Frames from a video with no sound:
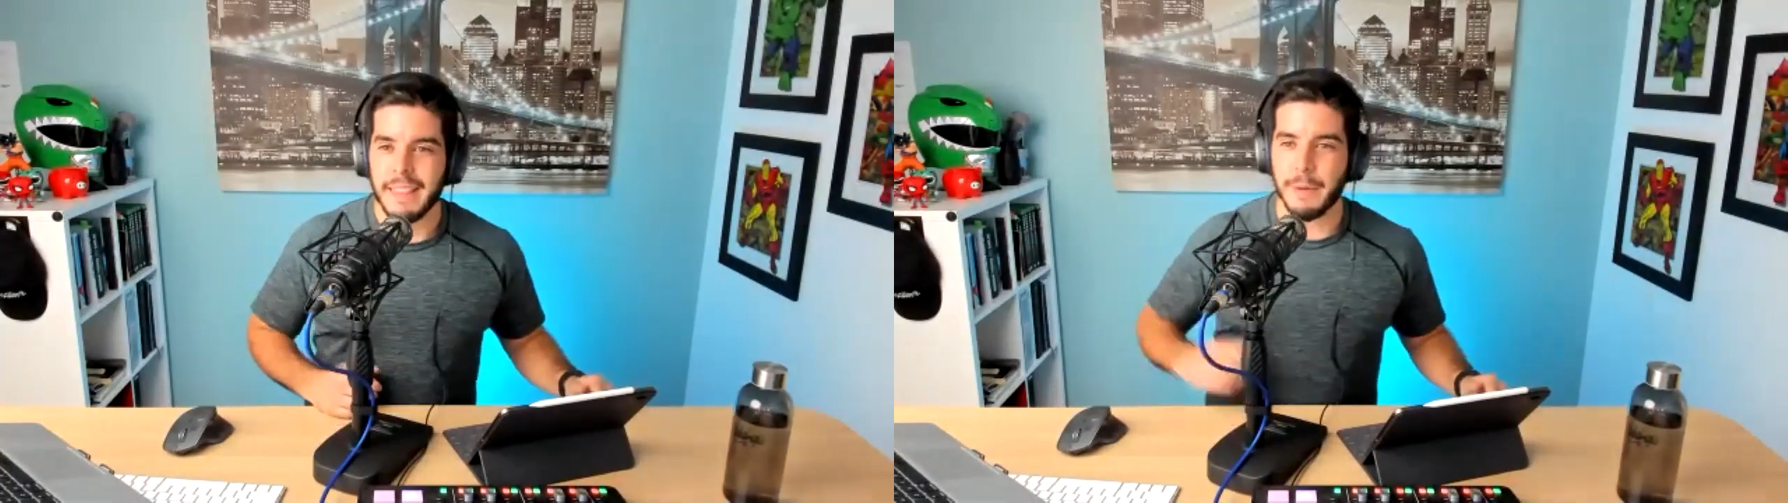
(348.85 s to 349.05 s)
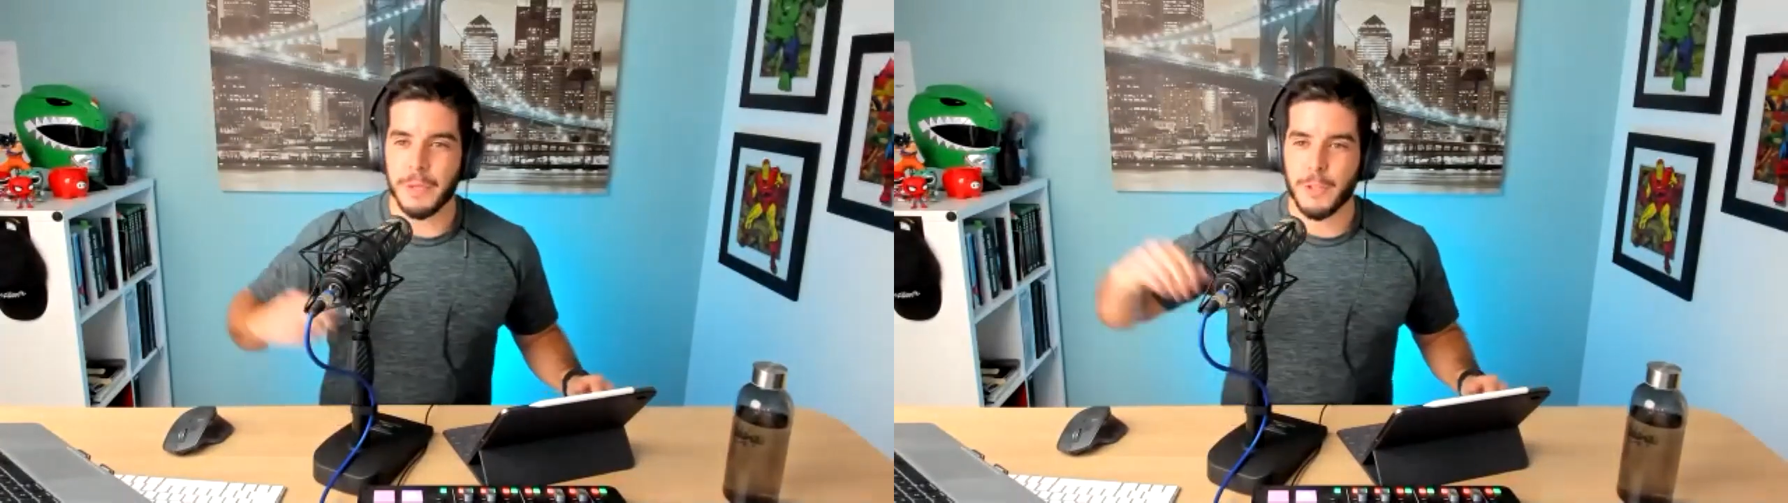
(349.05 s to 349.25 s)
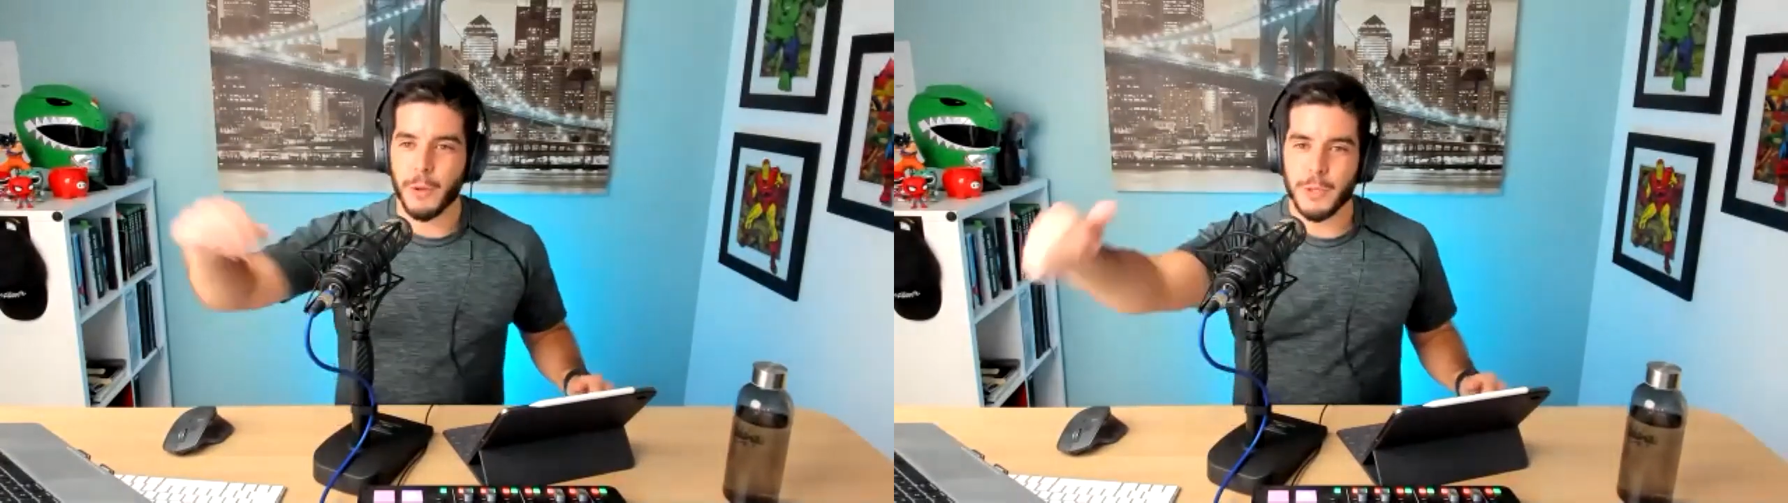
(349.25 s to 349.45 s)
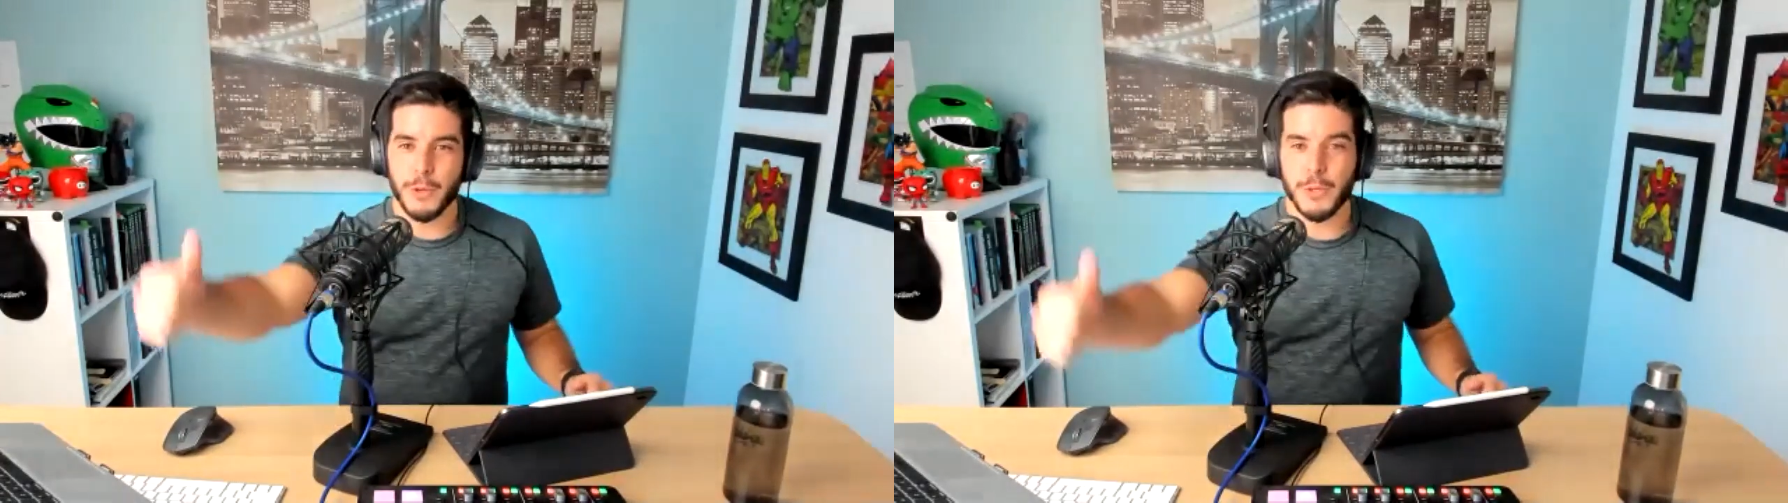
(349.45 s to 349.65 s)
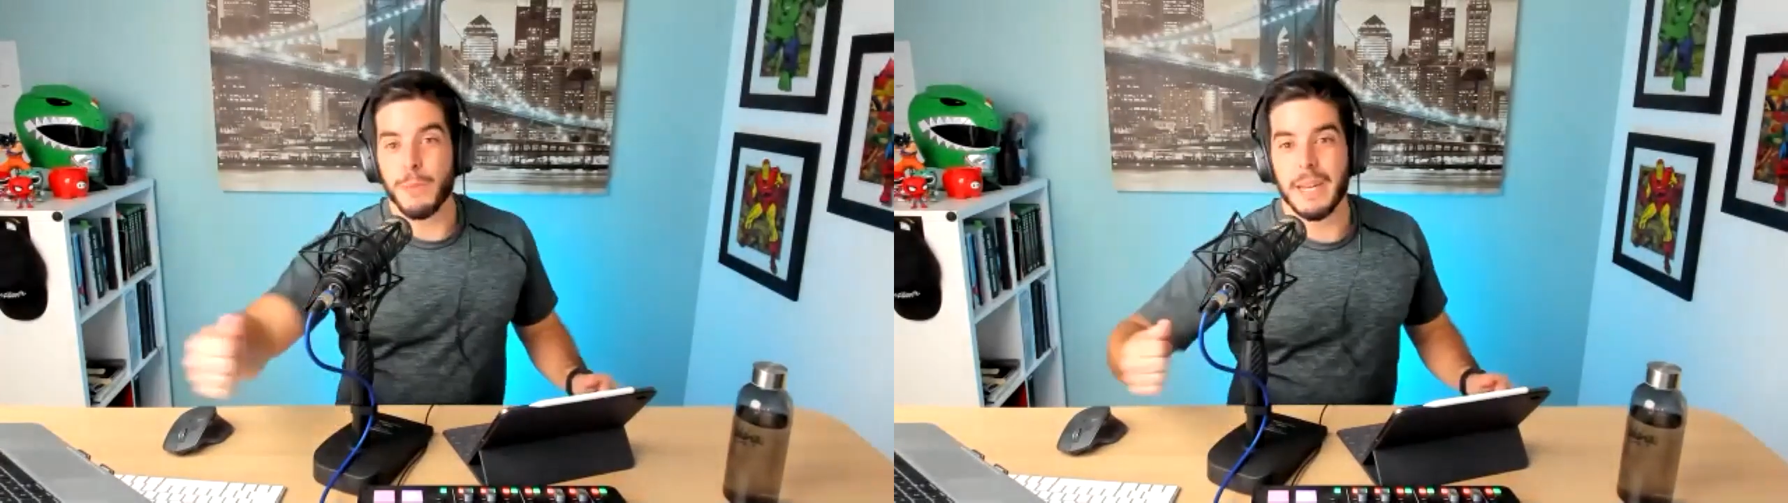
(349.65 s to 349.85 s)
There was no
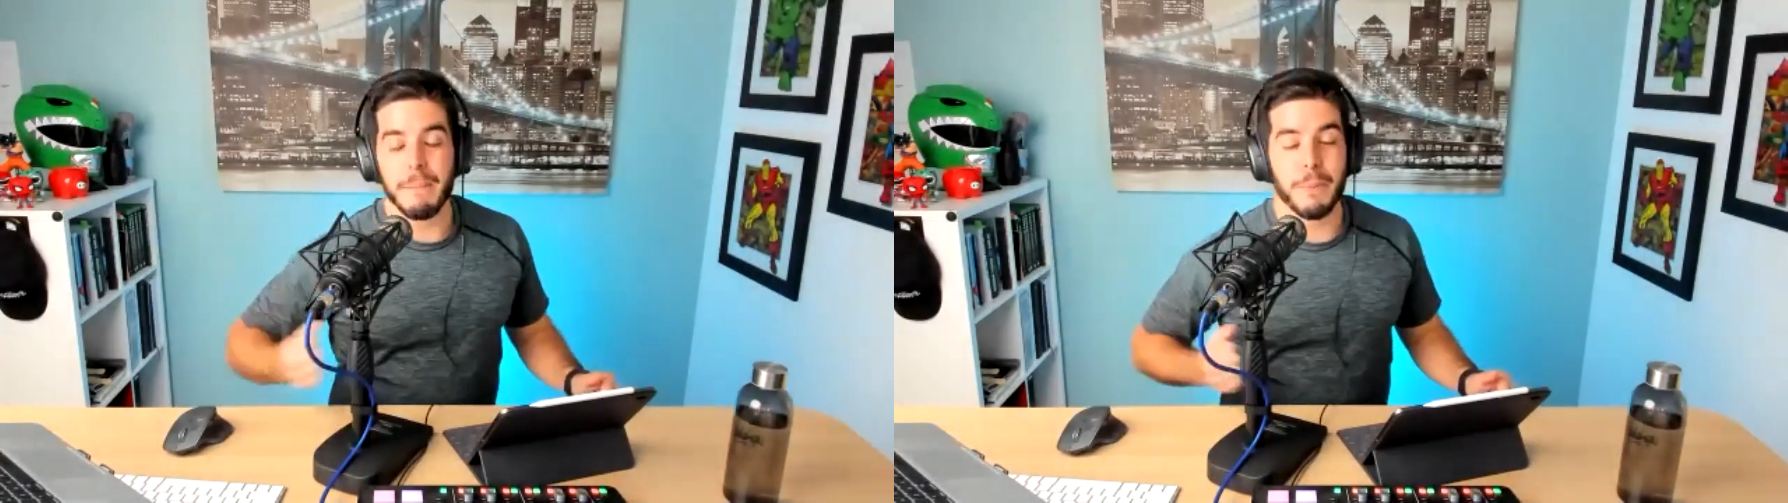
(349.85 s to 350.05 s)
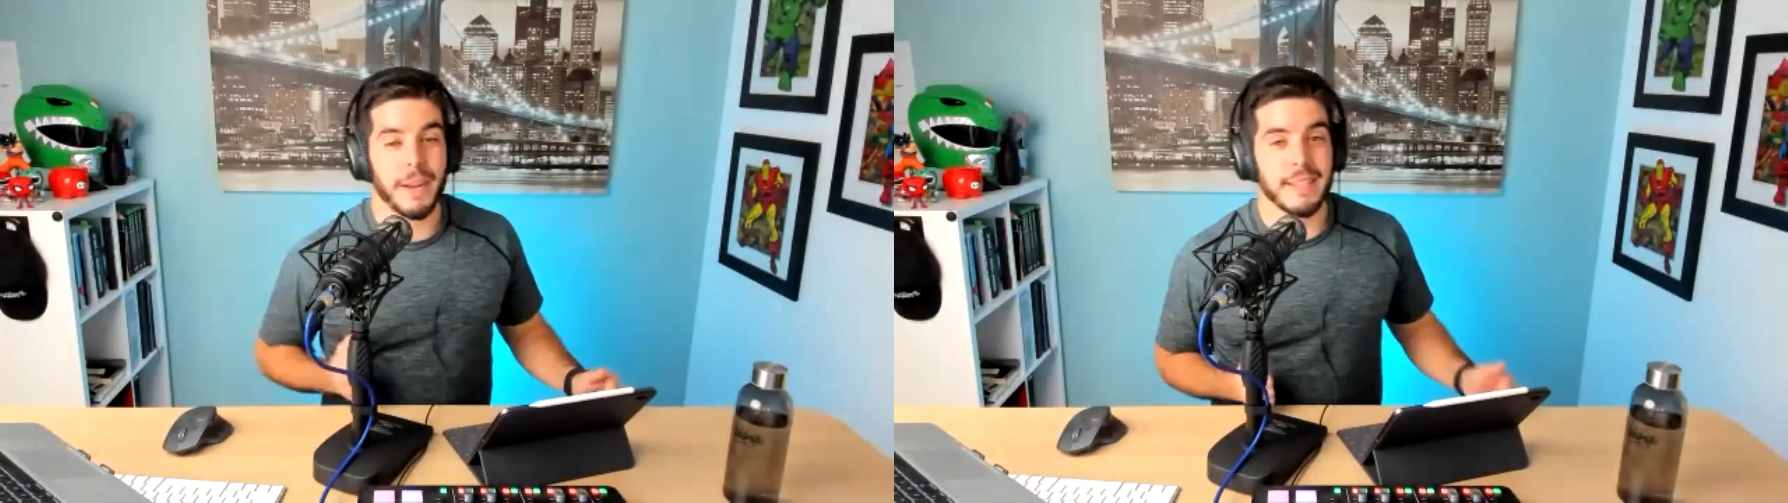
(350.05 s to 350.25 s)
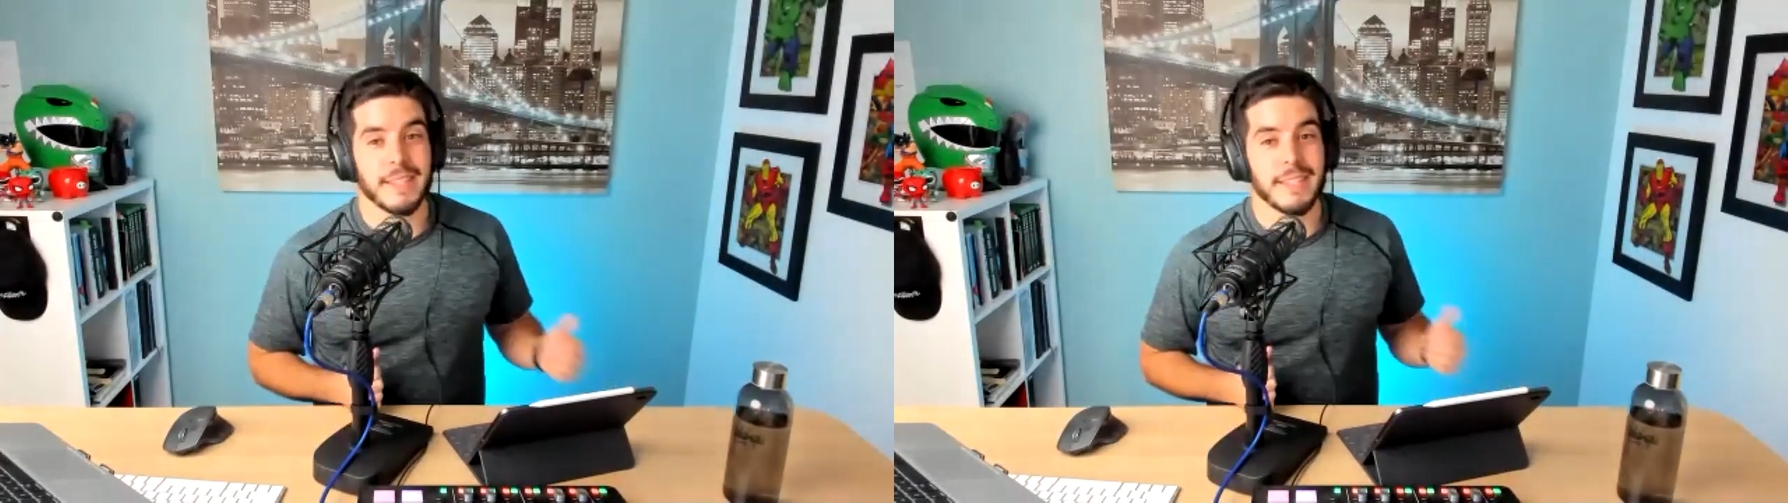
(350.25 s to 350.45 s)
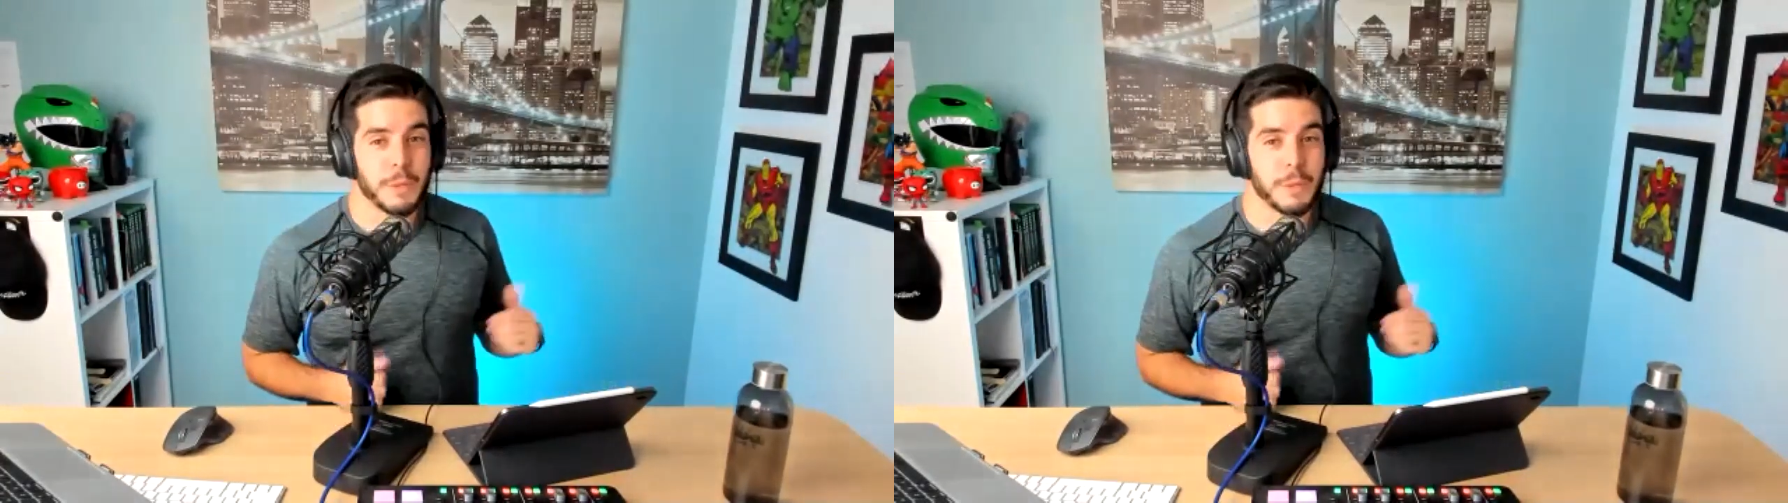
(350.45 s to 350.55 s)
social media presence.